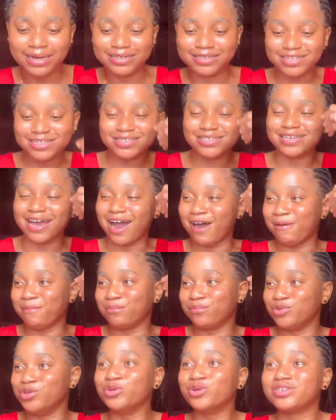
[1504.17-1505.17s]
this
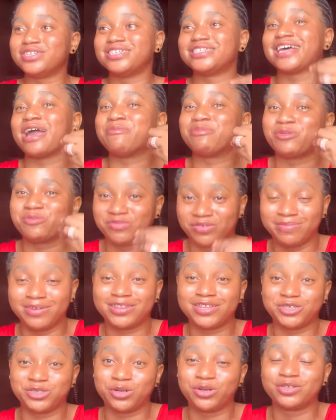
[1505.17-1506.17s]
this
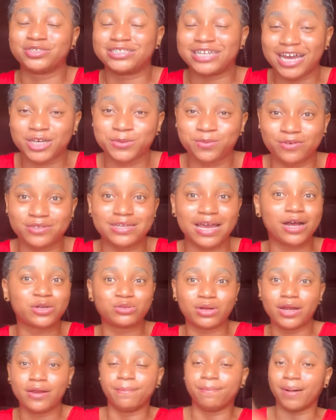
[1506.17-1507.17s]
hyperpigmentation or dark spot
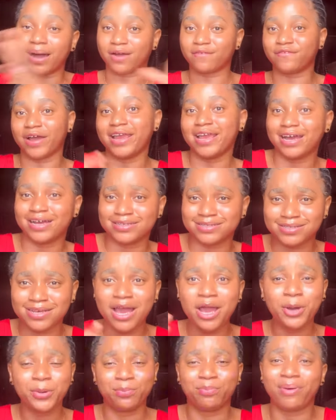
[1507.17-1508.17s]
actually backfires
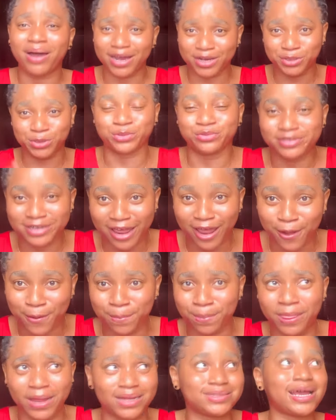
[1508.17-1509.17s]
back to
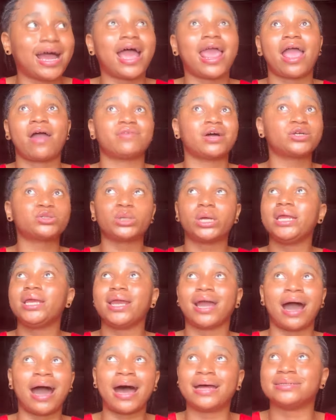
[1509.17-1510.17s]
them. That I have
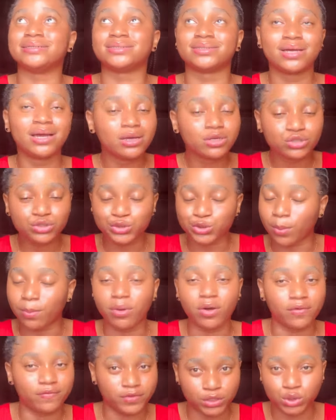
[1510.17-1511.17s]
actually had
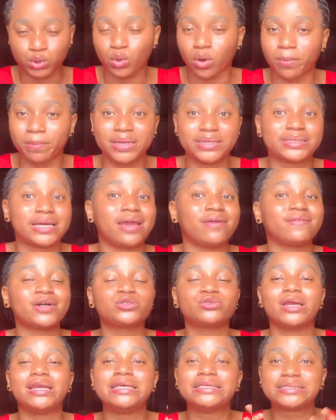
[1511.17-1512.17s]
some of these complaints. I have
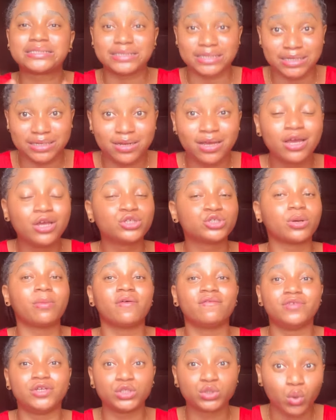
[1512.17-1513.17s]
actually seen some
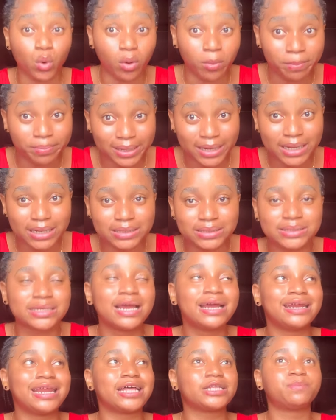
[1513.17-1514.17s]
of these complaints
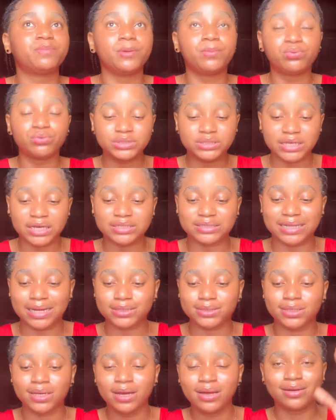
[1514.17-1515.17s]
that people says
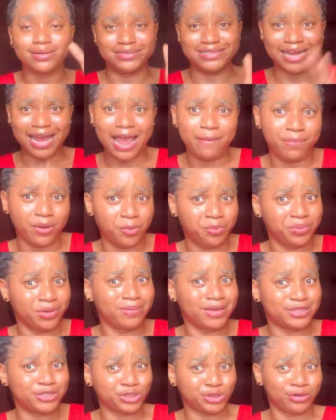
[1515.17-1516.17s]
that their
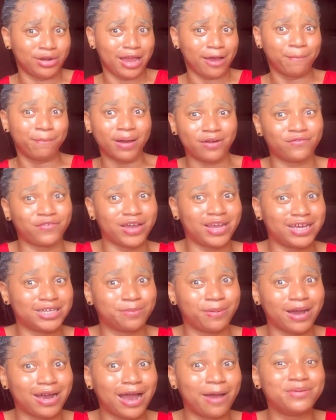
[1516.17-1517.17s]
hyperpigmentation like
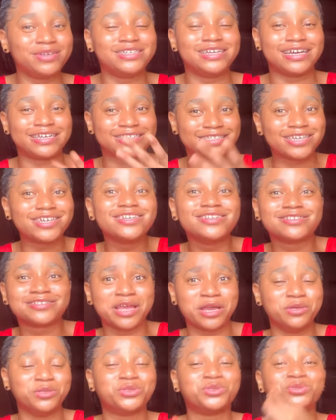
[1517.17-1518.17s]
backfires back. I mean, their skin
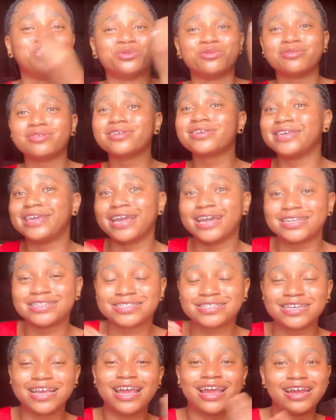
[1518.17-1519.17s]
tends to
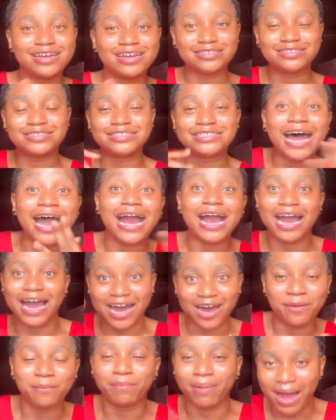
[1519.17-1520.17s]
get
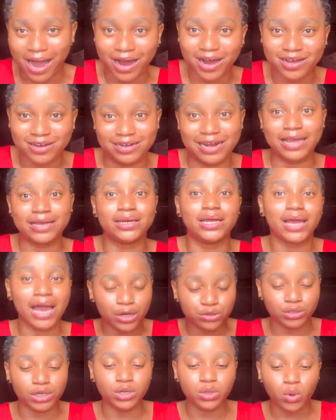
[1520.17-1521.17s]
darker back. Like they
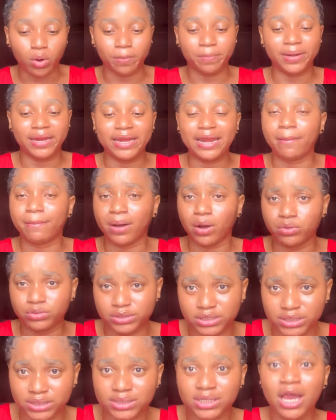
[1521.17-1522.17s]
actually complain about
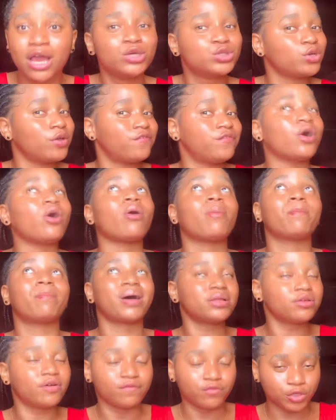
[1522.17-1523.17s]
this. So if you're
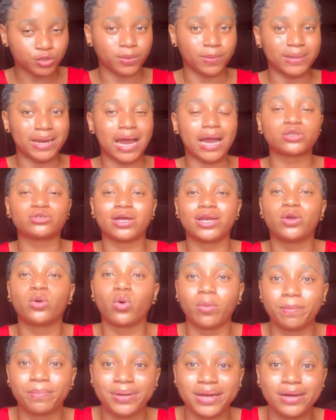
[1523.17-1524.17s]
part of those people that actually
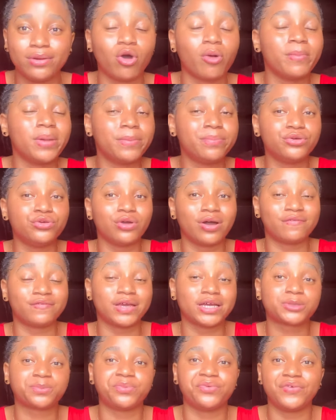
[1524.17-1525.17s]
complain, or maybe you have
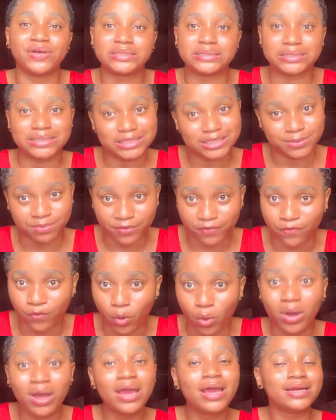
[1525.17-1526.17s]
experienced this
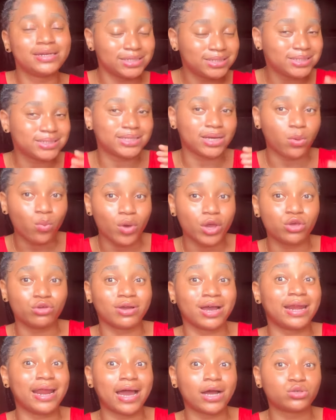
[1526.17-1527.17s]
before, this is a way you
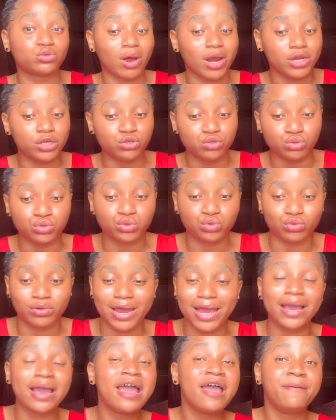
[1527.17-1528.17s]
can actually use to
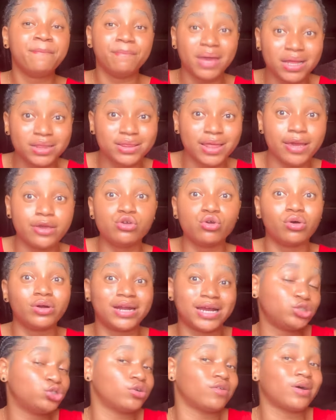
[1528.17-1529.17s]
like maintain your
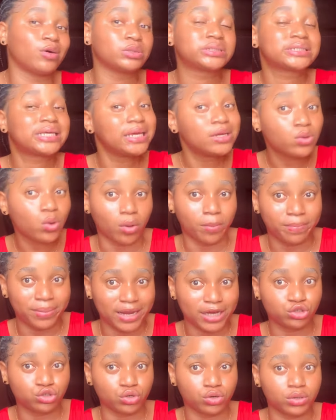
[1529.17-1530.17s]
natural skin
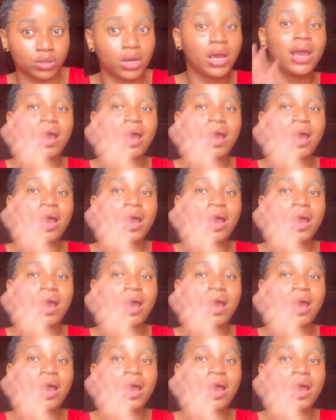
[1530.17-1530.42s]
complexion